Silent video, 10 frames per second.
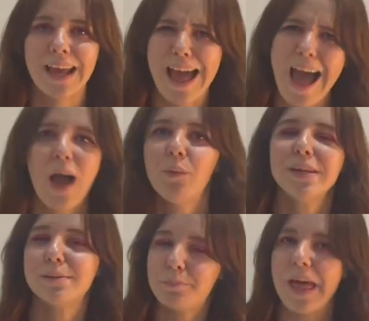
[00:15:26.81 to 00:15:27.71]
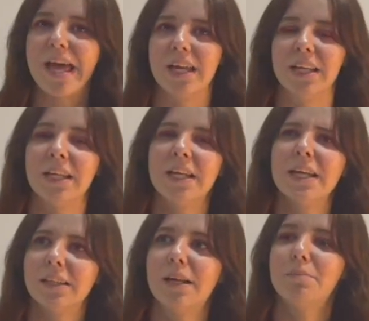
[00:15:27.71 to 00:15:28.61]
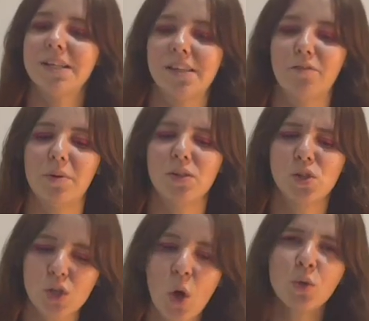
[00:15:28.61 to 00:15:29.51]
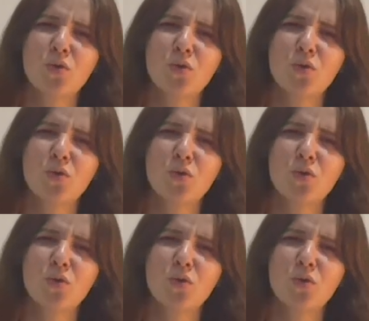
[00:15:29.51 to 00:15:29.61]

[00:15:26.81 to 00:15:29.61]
how is Ben? That must have been so